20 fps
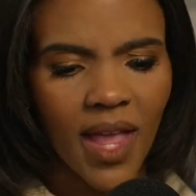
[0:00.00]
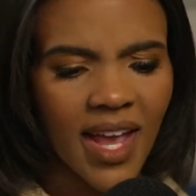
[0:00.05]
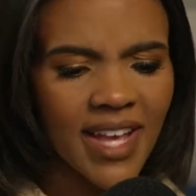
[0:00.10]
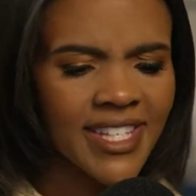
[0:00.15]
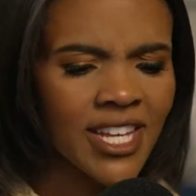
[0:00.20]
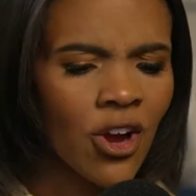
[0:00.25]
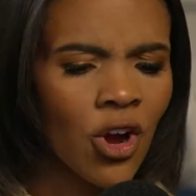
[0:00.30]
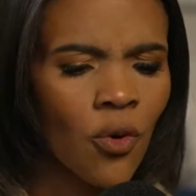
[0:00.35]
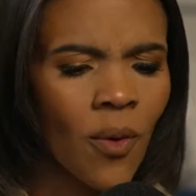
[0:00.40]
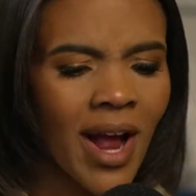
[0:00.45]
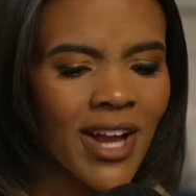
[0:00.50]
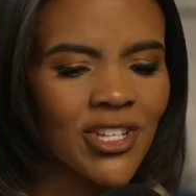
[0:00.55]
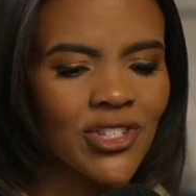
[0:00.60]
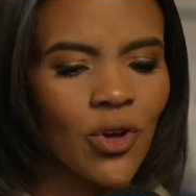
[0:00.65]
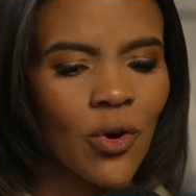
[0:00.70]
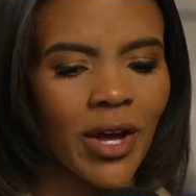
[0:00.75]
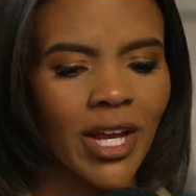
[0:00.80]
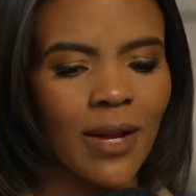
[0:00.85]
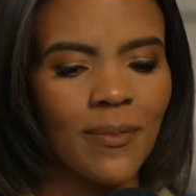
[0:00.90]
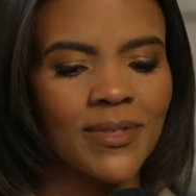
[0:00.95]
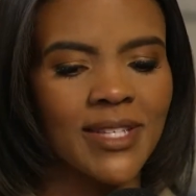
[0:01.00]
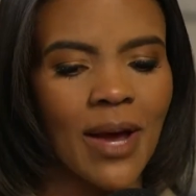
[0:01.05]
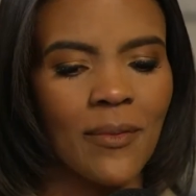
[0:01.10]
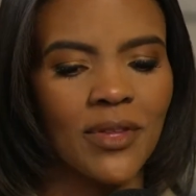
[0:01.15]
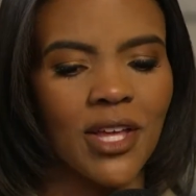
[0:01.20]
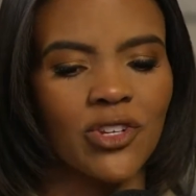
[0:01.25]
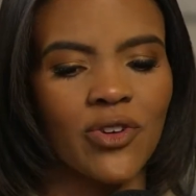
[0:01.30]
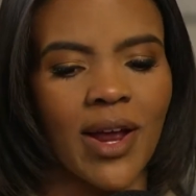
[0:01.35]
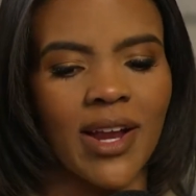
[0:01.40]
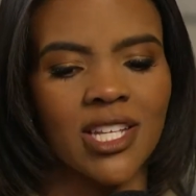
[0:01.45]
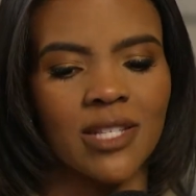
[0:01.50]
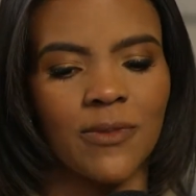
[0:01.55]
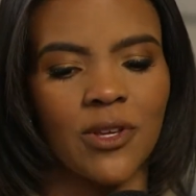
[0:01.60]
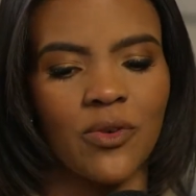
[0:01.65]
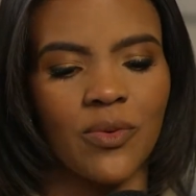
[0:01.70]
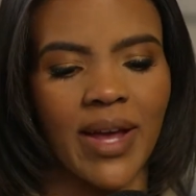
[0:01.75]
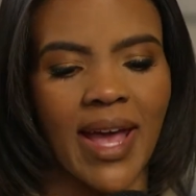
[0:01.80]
Sarah writes, don't get upset when they try to smear you,